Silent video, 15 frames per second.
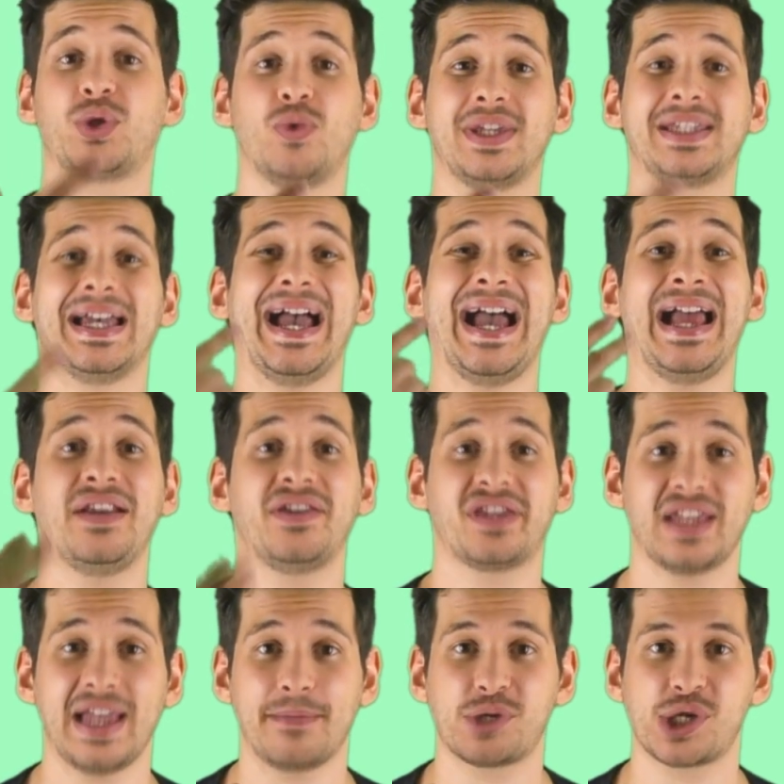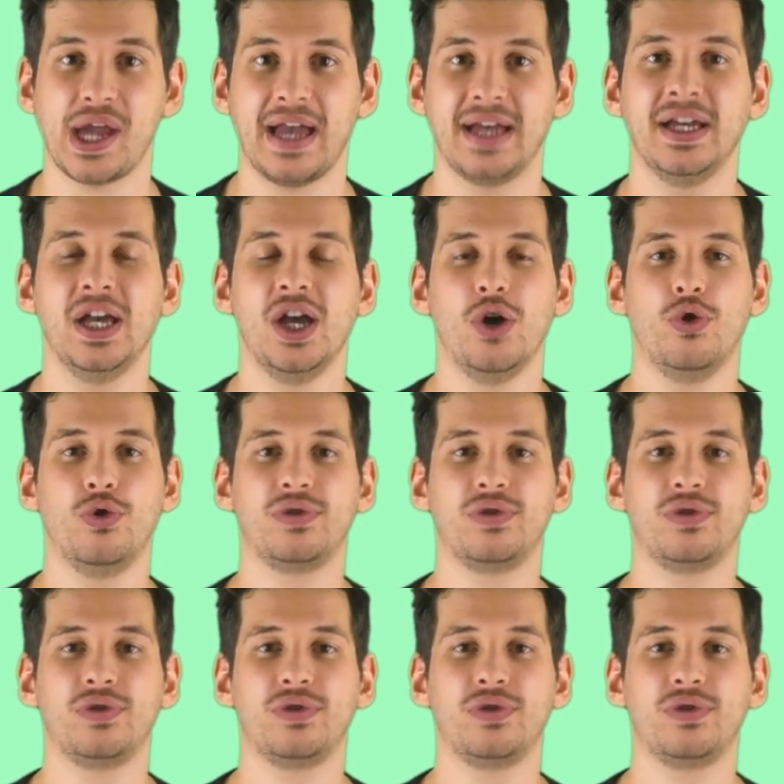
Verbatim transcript: Twitter and Snapchat.